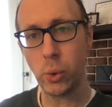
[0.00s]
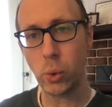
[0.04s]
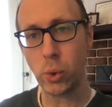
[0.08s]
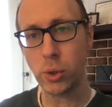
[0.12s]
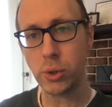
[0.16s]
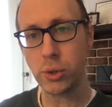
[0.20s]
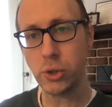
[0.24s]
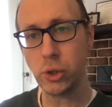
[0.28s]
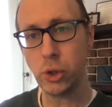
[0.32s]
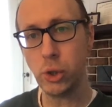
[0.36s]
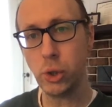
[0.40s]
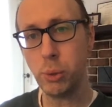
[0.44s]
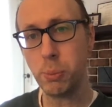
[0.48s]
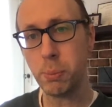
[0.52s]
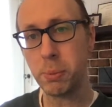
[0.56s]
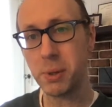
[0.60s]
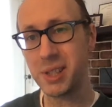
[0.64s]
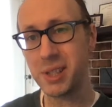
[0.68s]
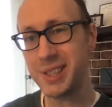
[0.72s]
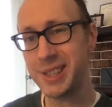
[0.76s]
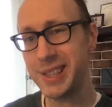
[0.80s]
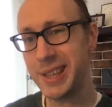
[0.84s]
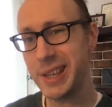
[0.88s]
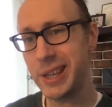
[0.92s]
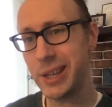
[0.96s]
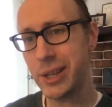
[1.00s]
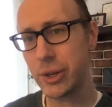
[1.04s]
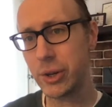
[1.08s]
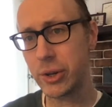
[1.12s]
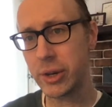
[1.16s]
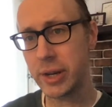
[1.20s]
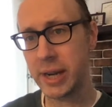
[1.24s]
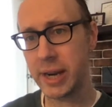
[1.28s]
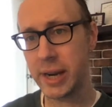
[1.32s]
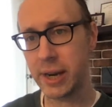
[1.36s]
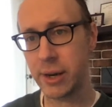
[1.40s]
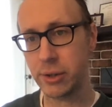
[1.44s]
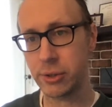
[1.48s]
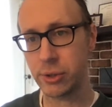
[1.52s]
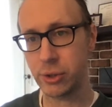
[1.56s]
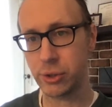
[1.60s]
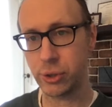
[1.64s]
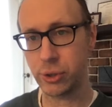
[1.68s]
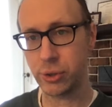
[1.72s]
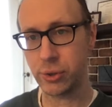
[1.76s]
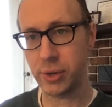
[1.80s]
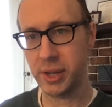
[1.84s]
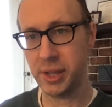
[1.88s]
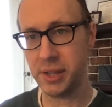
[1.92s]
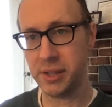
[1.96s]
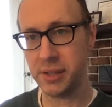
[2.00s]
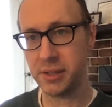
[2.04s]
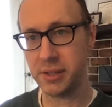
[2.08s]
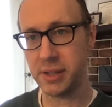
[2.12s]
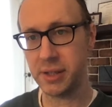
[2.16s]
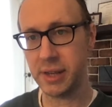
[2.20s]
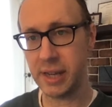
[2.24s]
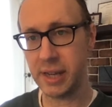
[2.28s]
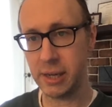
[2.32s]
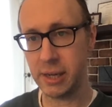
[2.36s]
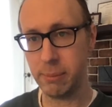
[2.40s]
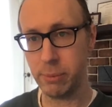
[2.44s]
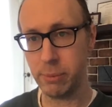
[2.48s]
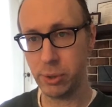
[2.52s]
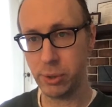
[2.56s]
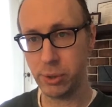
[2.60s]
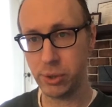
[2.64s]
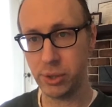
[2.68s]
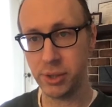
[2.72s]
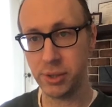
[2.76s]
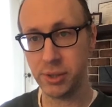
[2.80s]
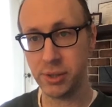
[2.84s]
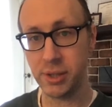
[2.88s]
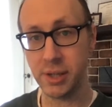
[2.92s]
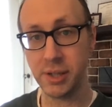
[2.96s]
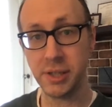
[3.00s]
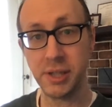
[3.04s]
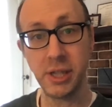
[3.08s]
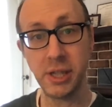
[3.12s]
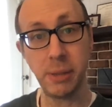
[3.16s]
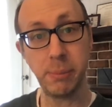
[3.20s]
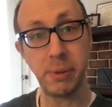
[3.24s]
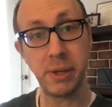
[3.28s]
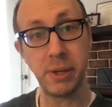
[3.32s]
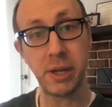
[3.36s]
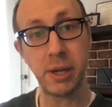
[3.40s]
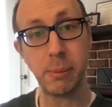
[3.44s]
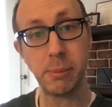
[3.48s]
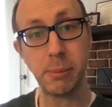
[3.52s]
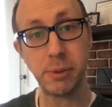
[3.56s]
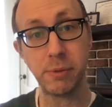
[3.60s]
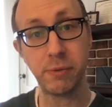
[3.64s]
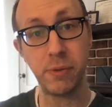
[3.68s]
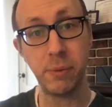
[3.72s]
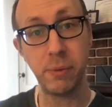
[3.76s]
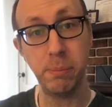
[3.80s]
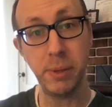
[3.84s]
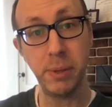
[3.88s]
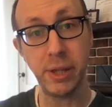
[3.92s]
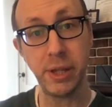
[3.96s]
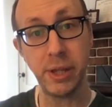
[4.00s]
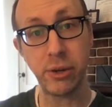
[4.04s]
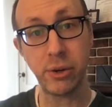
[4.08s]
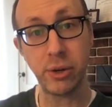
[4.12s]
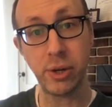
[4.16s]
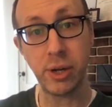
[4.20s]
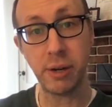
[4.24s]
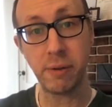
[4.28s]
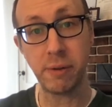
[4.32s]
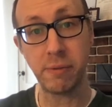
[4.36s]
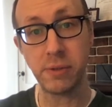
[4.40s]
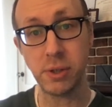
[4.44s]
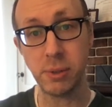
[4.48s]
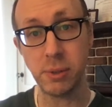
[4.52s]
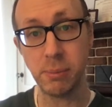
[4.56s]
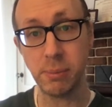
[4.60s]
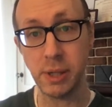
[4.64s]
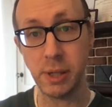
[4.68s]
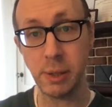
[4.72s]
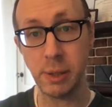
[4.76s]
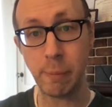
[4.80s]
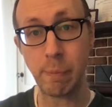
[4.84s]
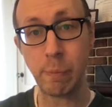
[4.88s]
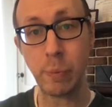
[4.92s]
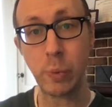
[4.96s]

or two particular character traits and emotions until it becomes familiar enough to me,